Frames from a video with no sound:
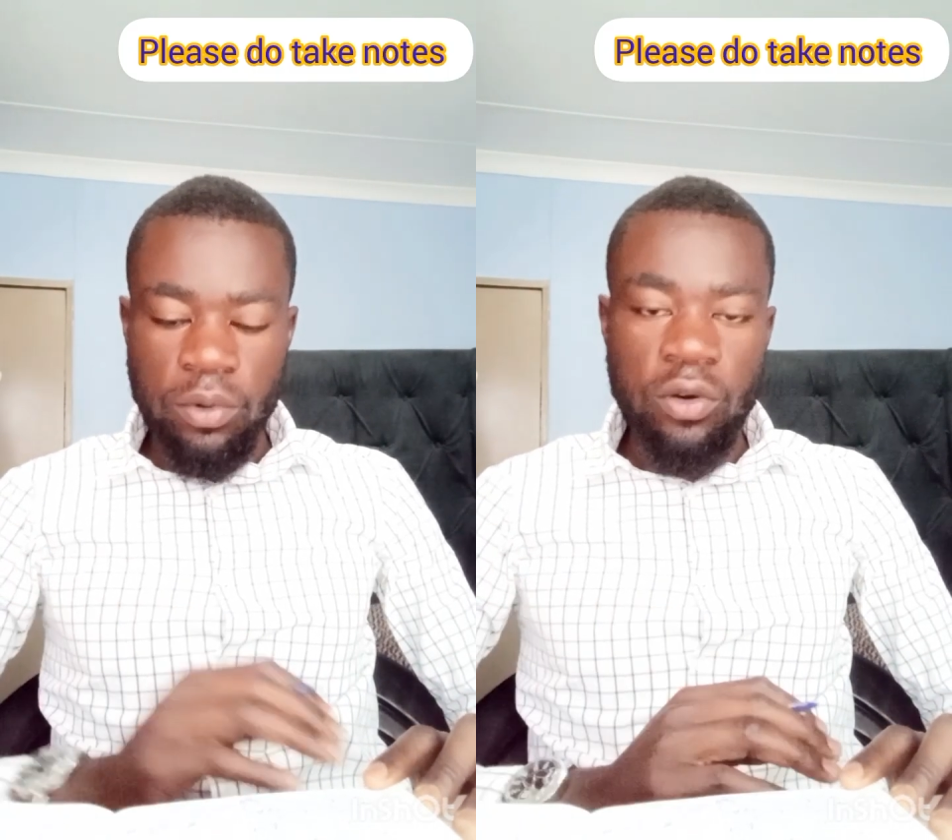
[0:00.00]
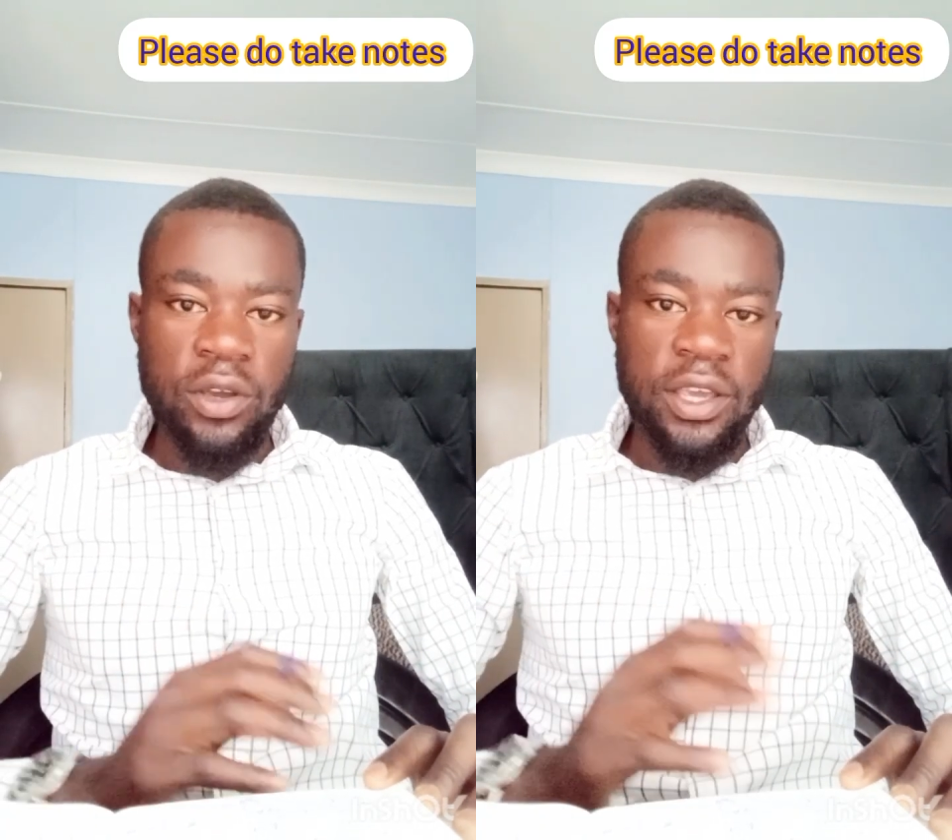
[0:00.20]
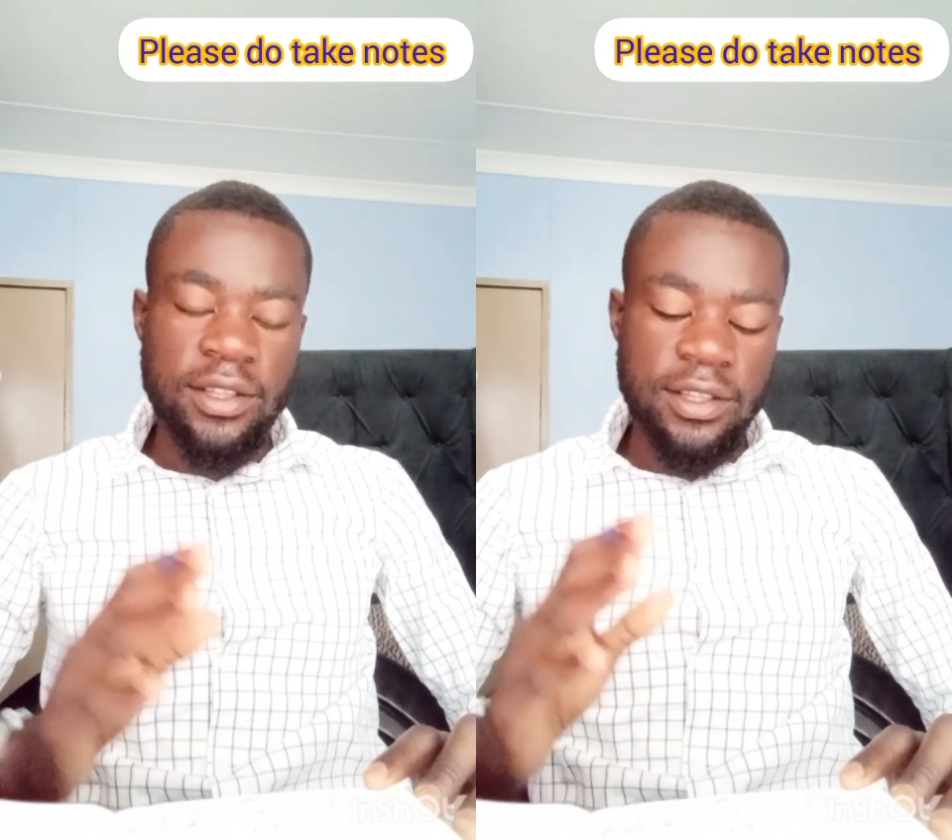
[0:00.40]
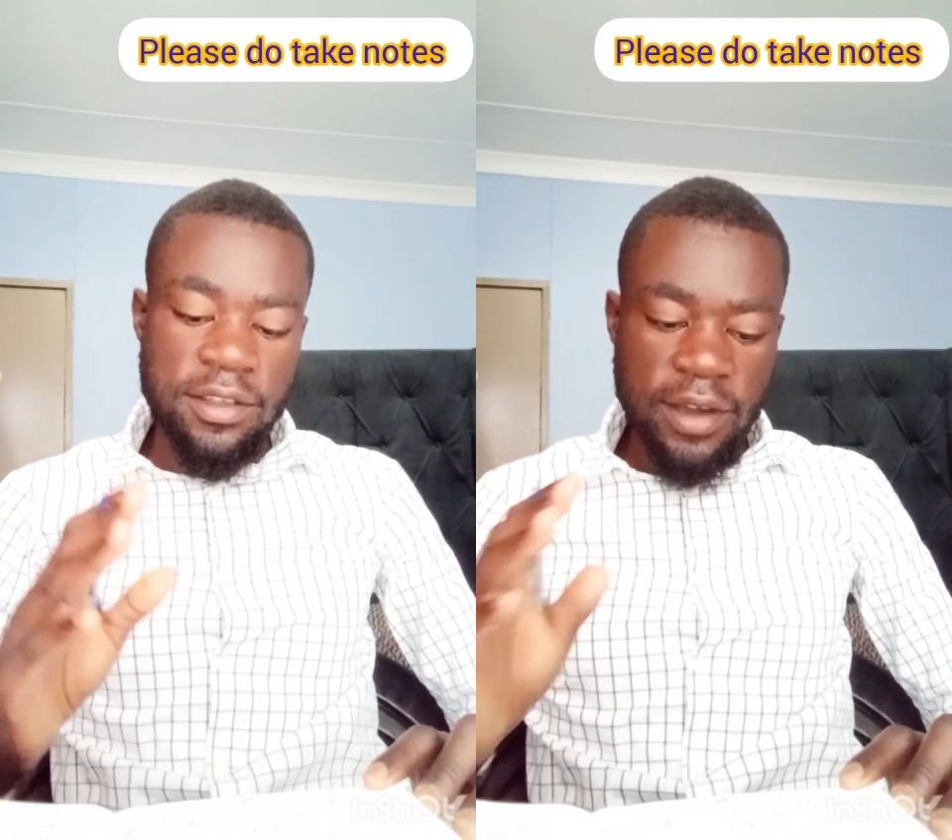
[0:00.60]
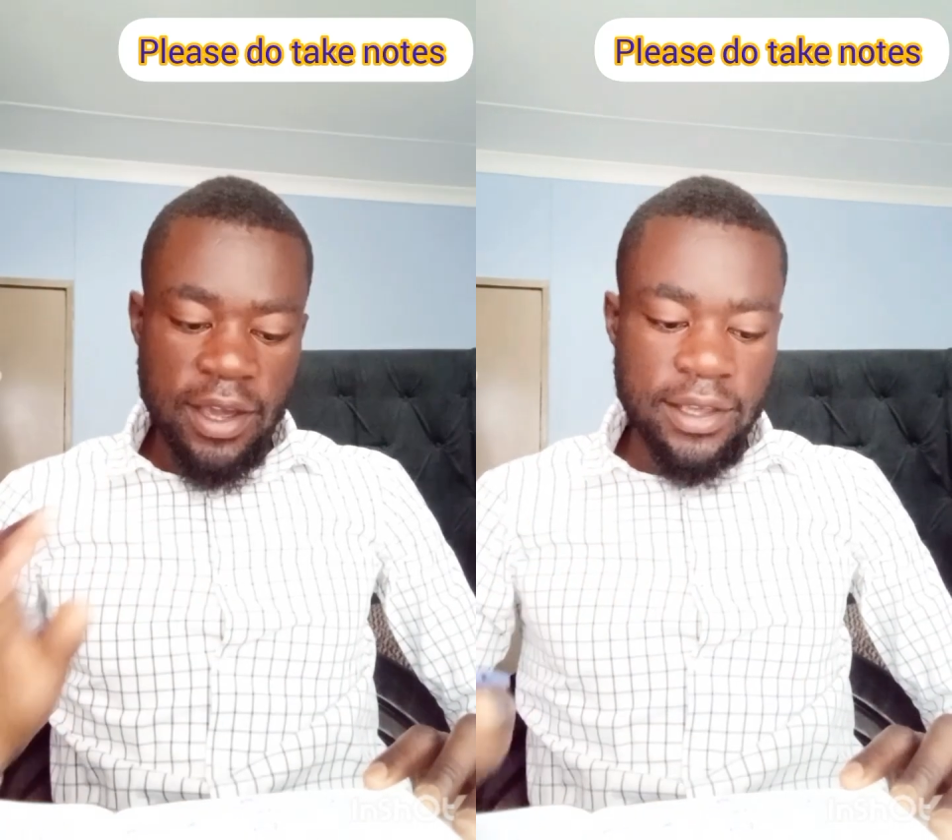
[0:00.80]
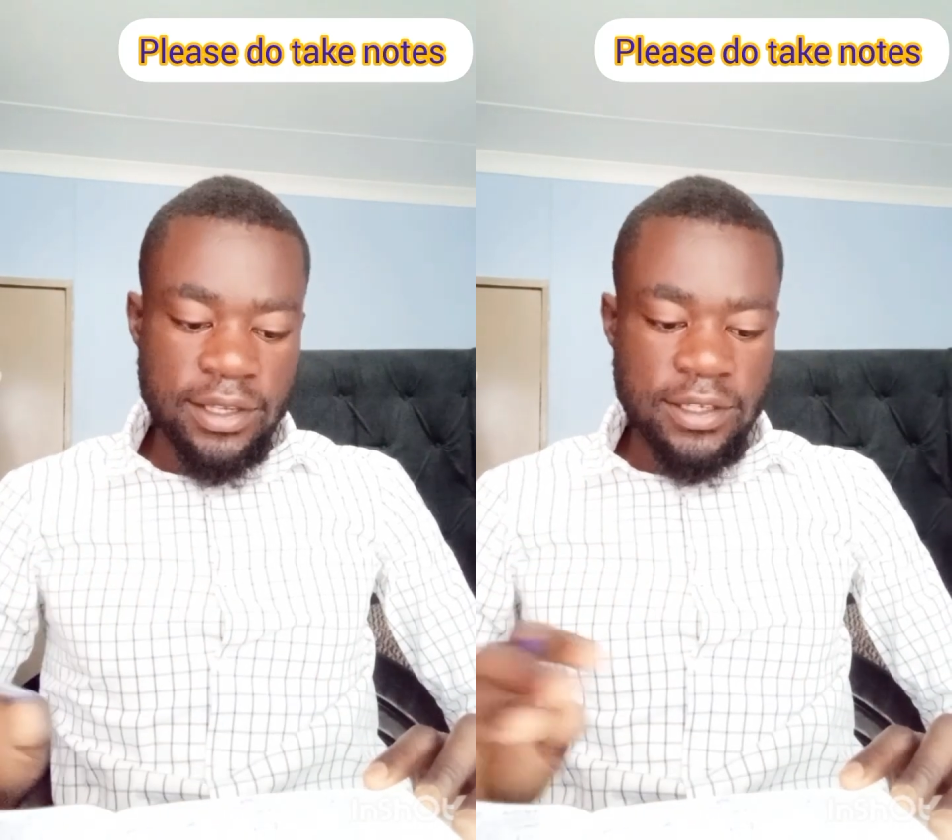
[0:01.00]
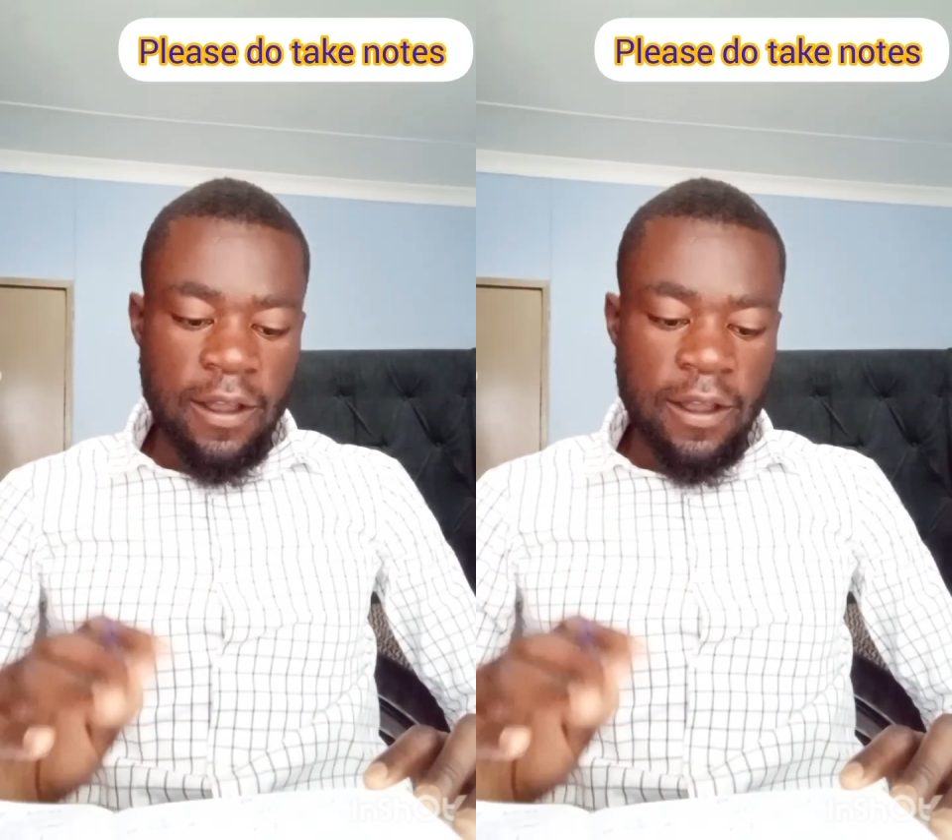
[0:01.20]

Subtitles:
or can divide